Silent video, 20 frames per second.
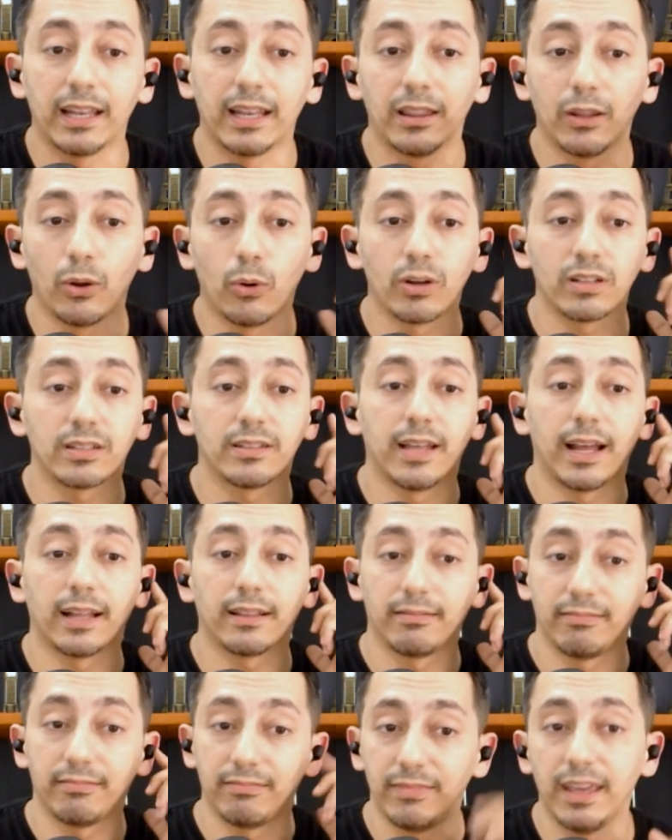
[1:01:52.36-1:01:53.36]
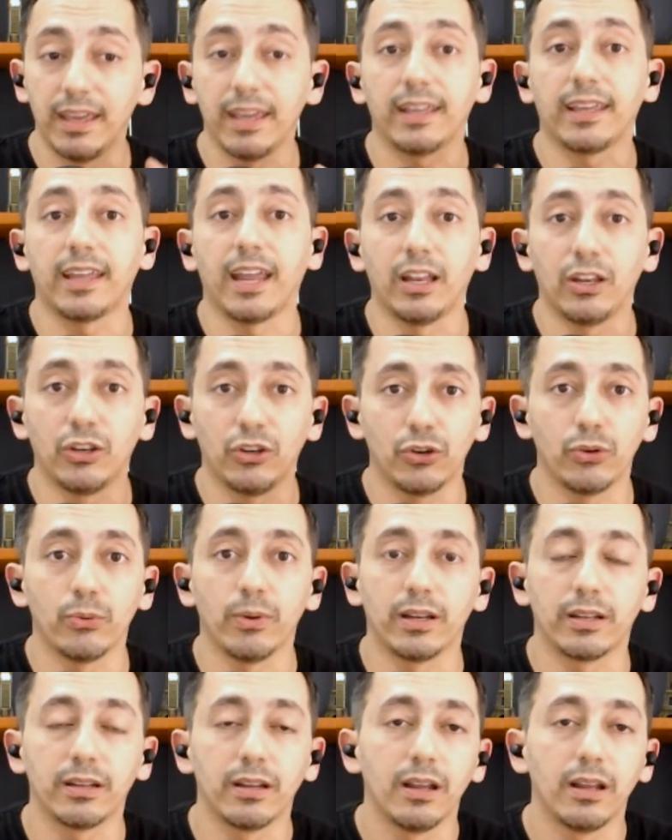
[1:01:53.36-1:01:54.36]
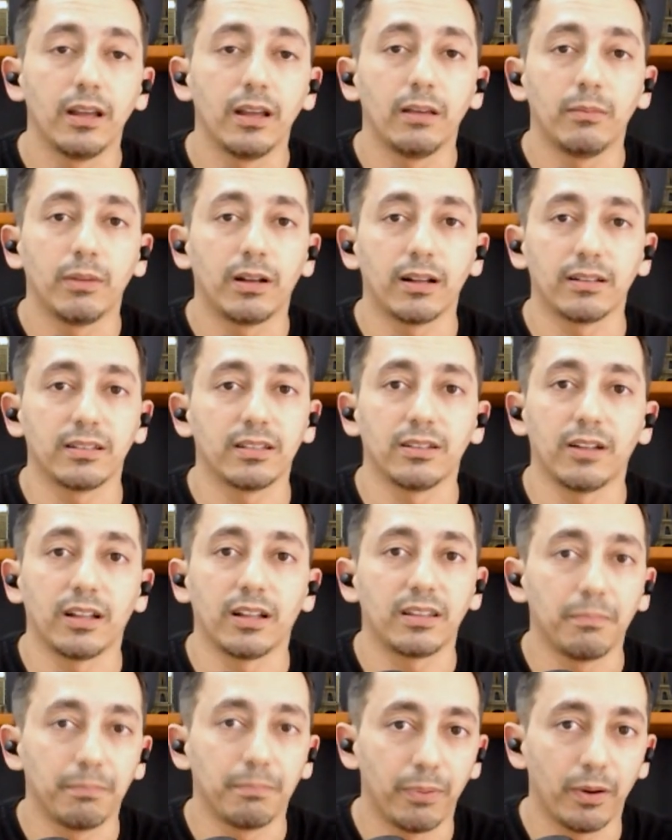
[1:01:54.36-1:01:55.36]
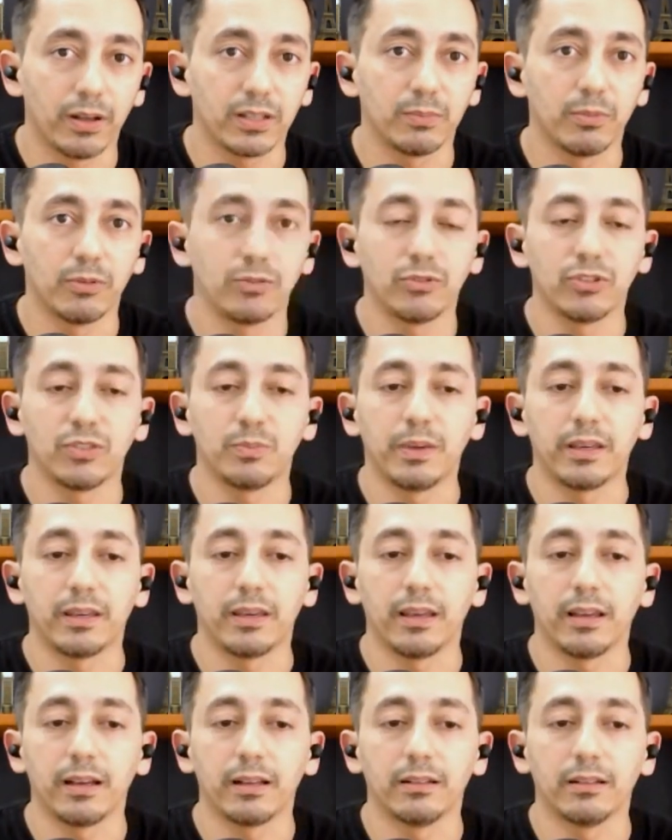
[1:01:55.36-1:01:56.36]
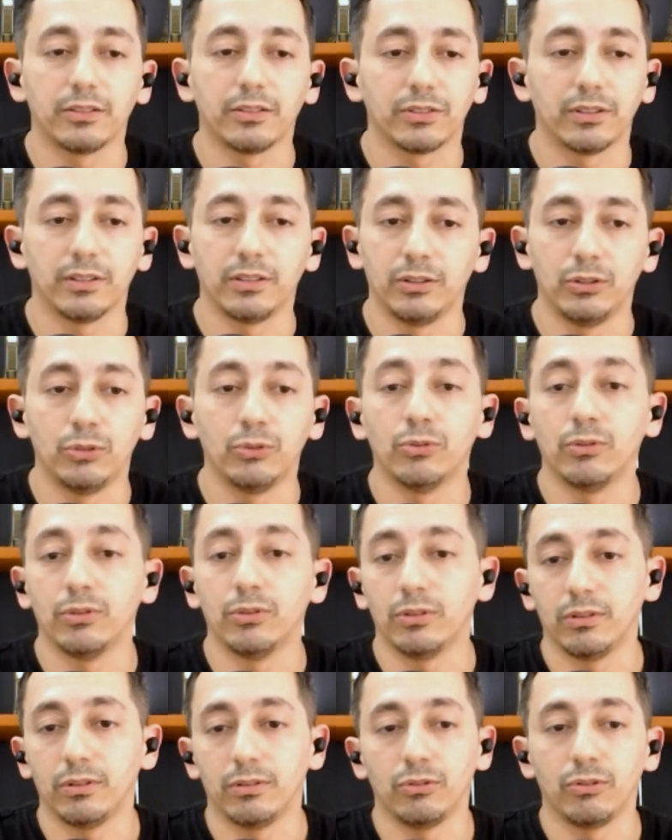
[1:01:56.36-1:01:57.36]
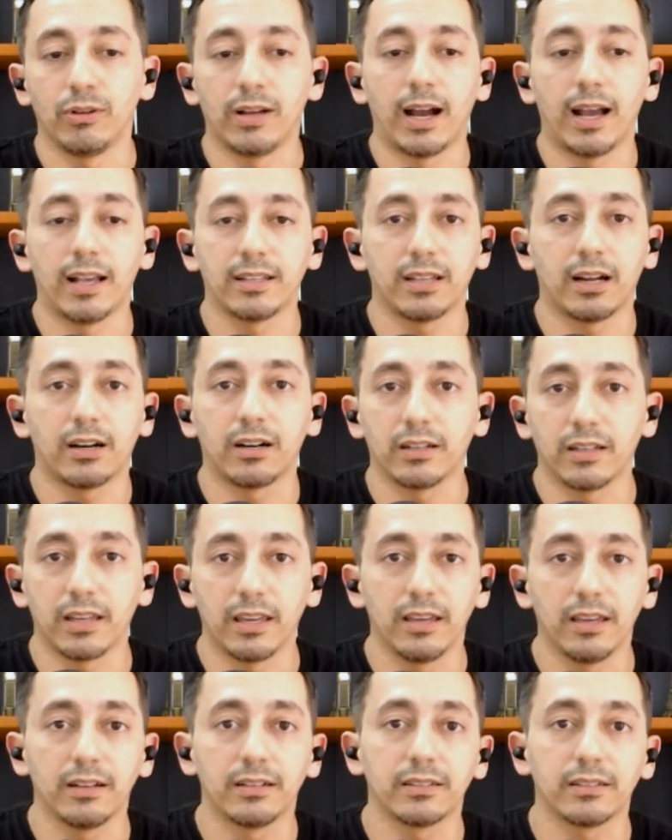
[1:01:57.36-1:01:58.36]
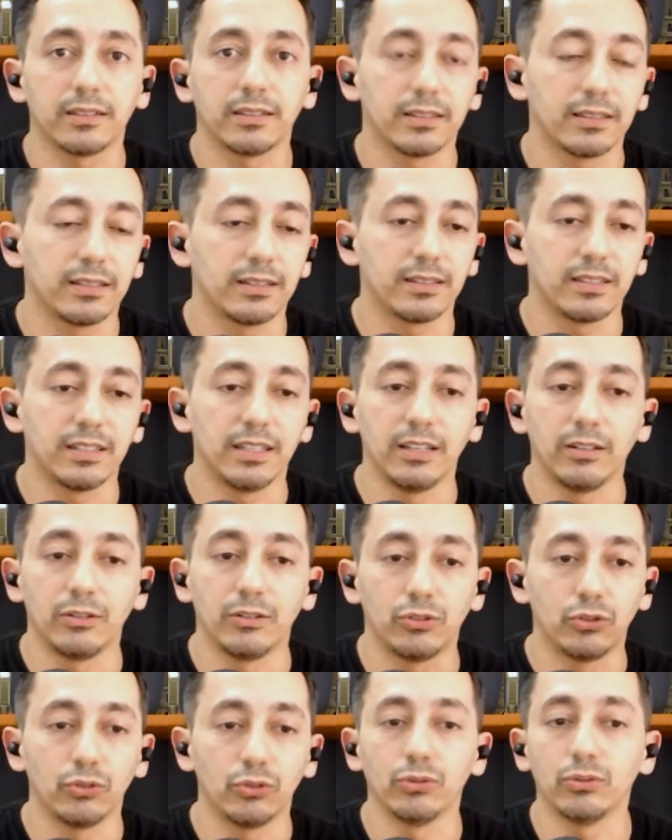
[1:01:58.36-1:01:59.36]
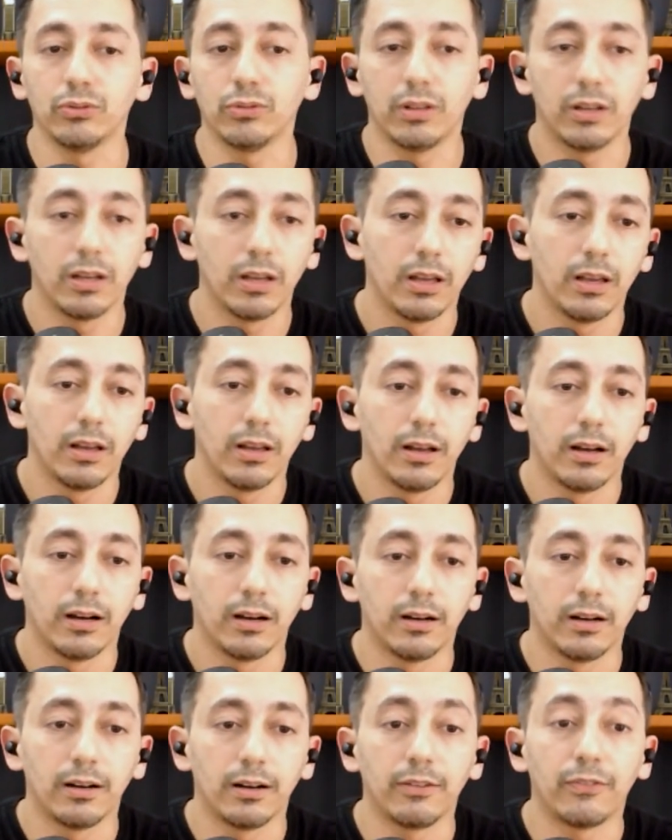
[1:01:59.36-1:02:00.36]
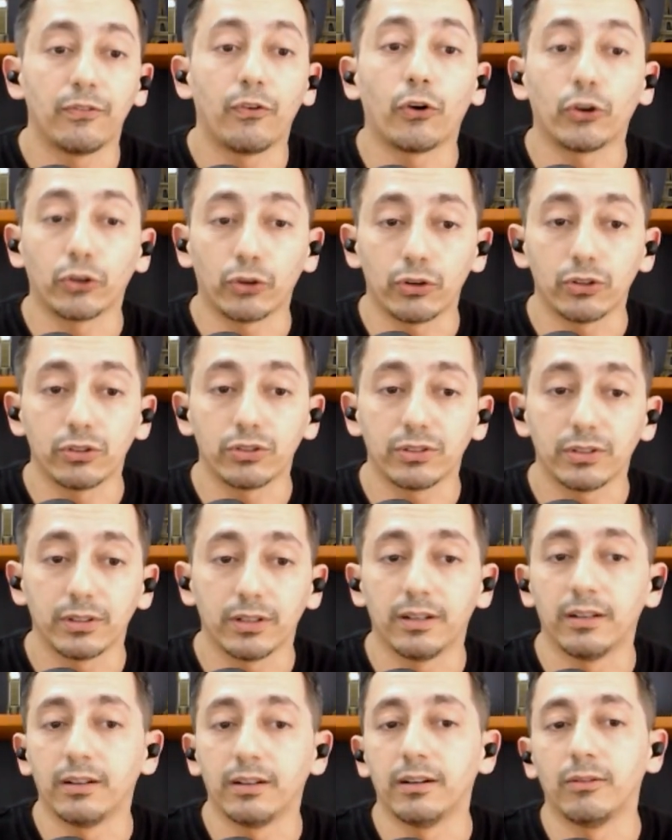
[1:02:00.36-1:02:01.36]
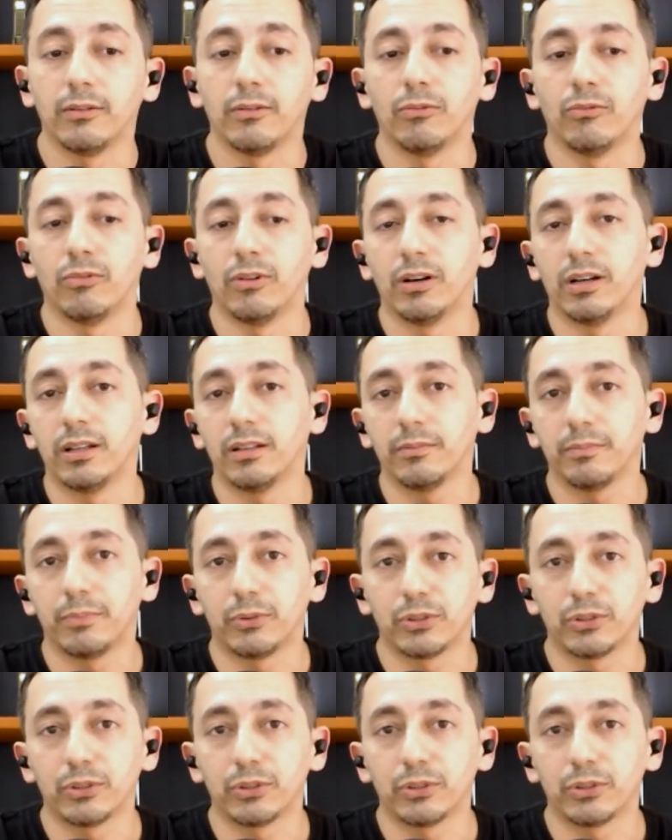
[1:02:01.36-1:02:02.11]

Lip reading: notice that they can do it because it's not impossible to speak English. You guys are here seeing two foreigners, one